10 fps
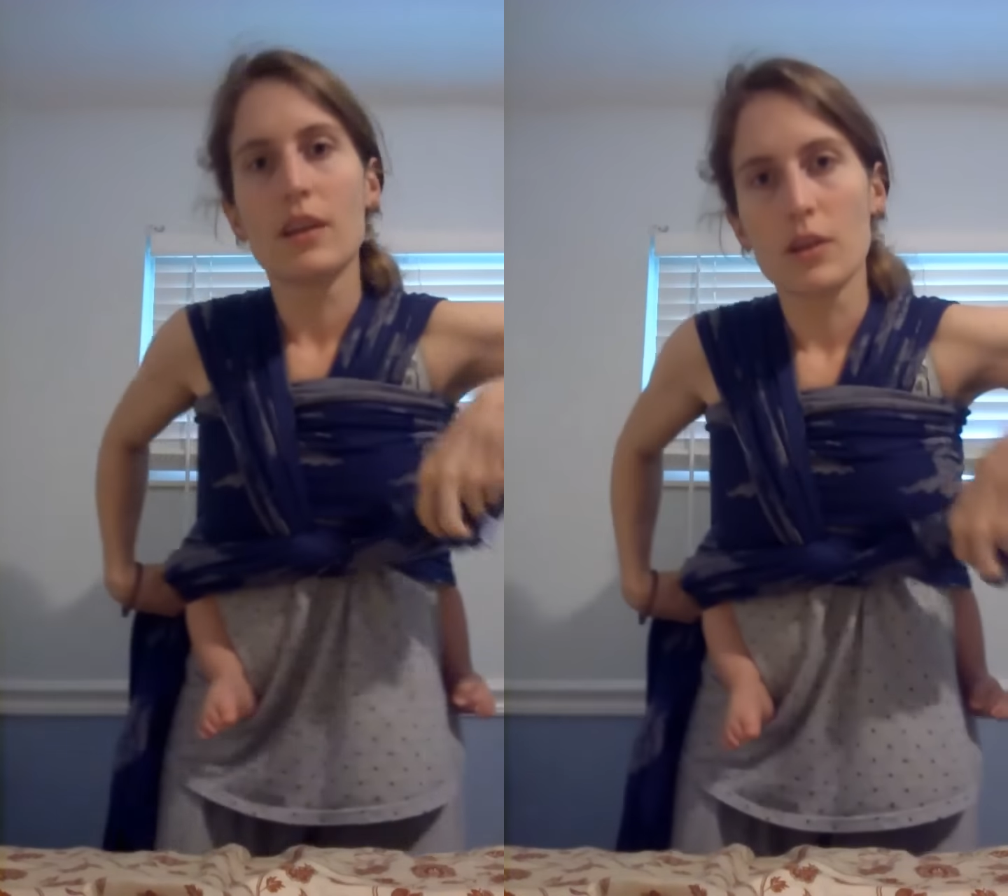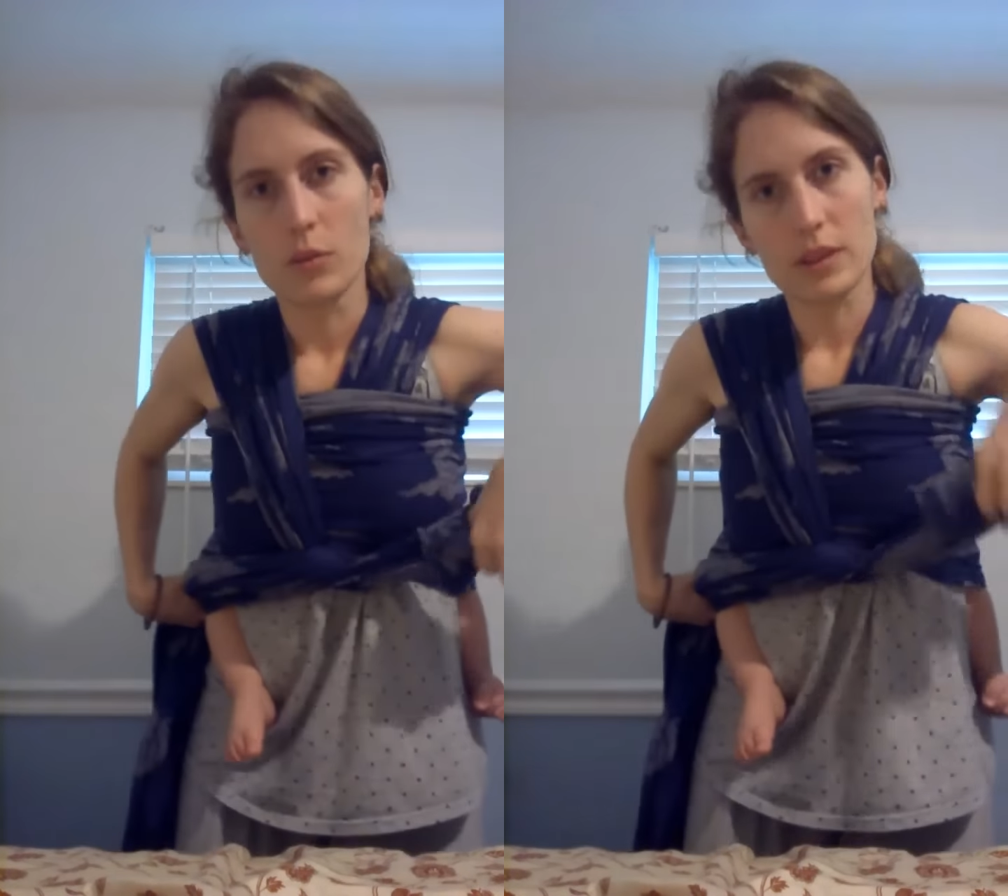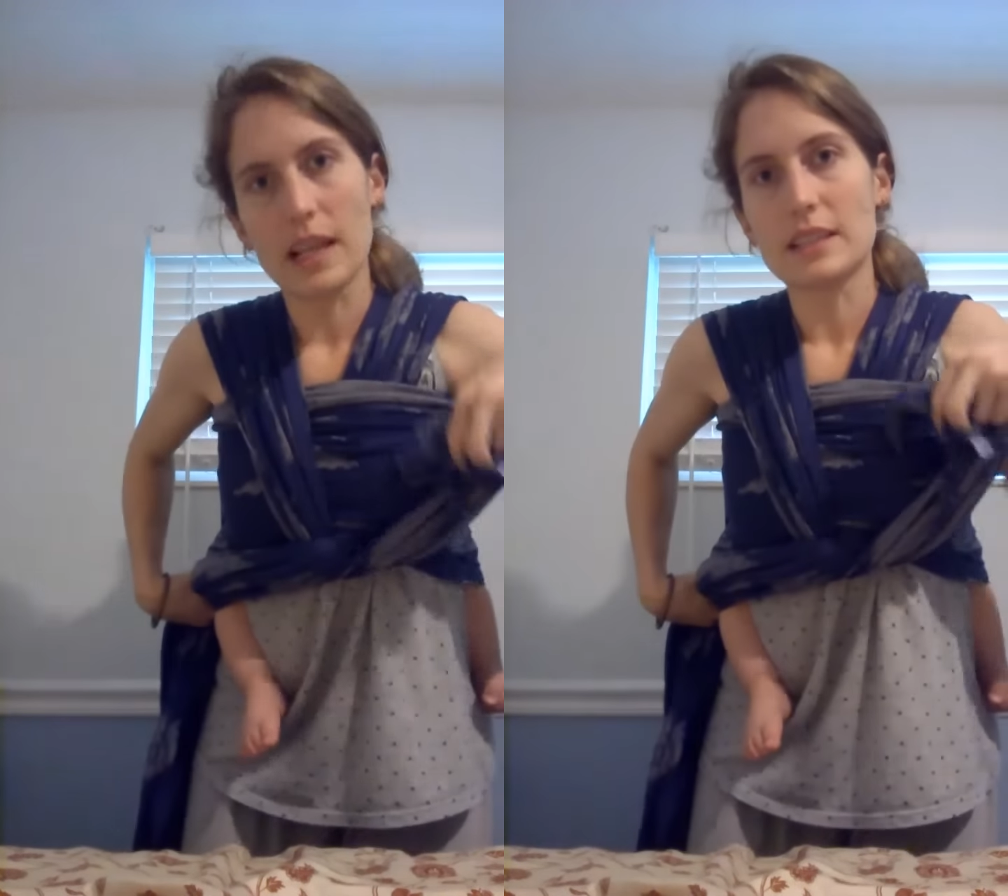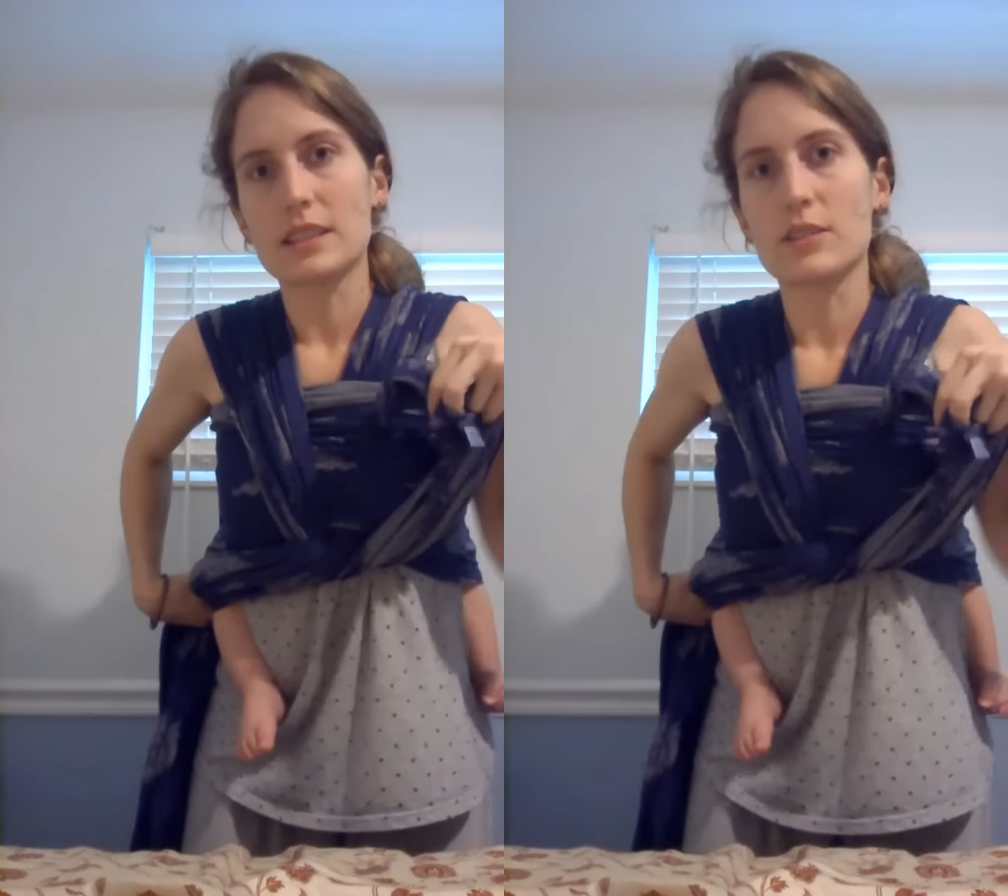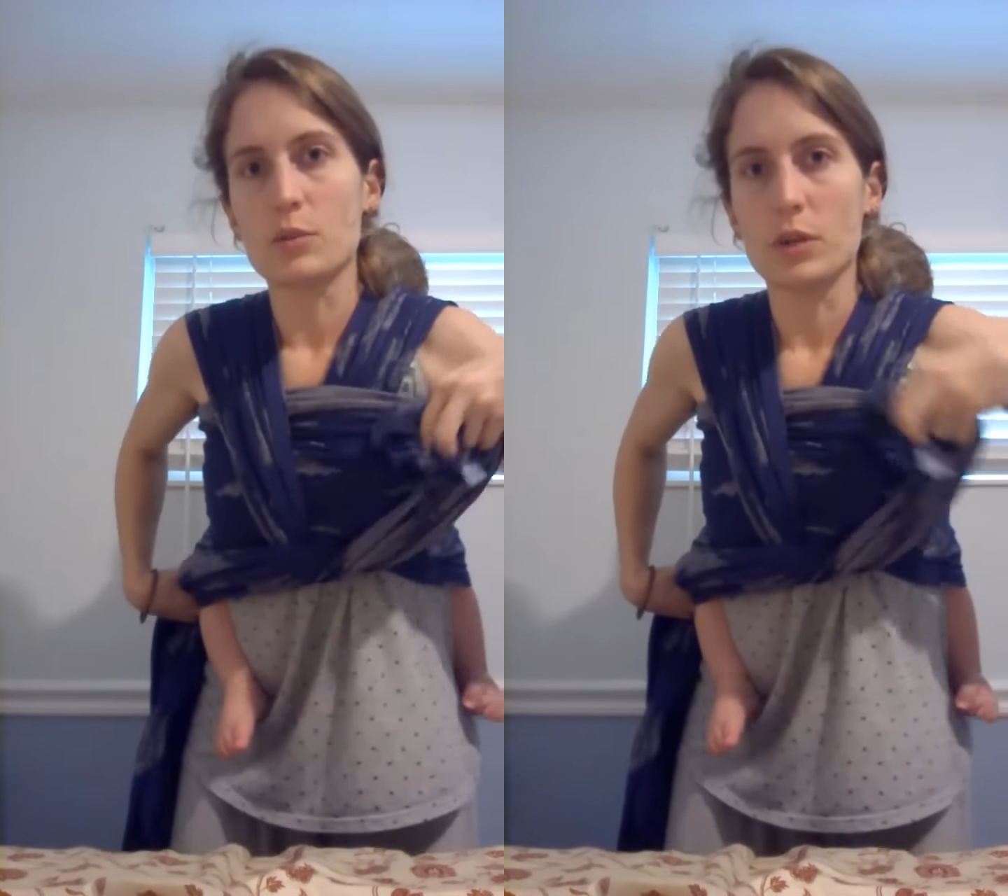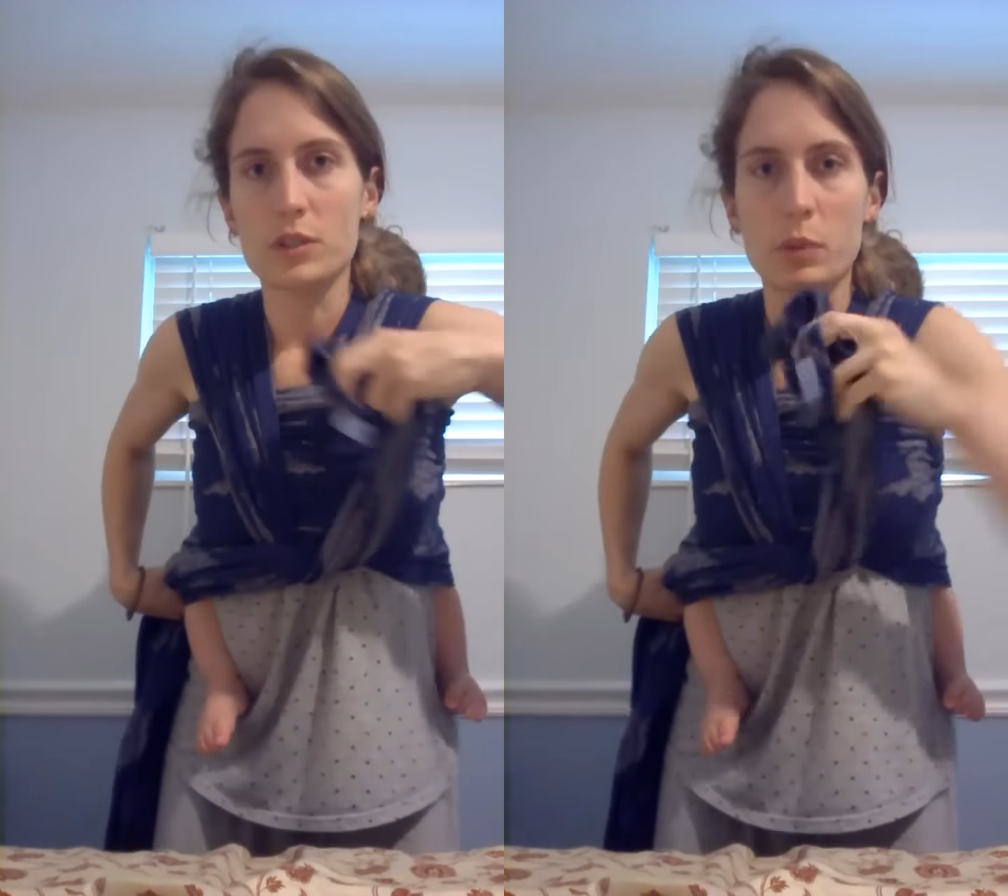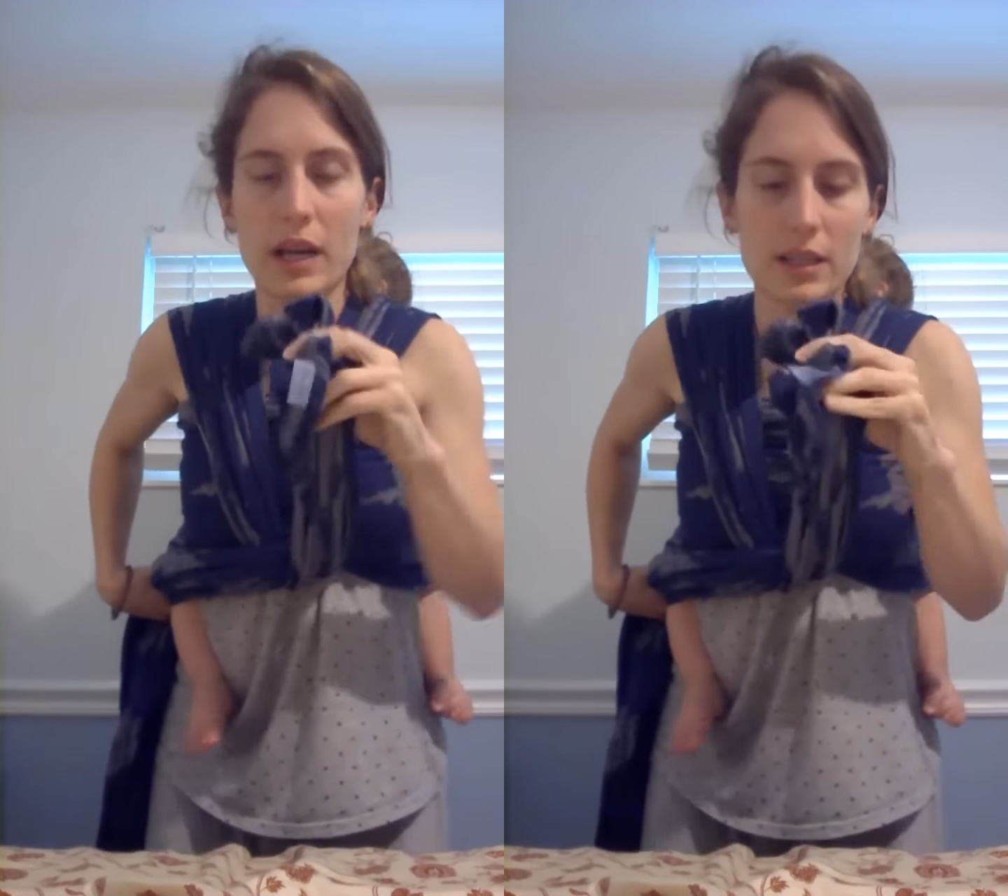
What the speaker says: with that single bunch pass.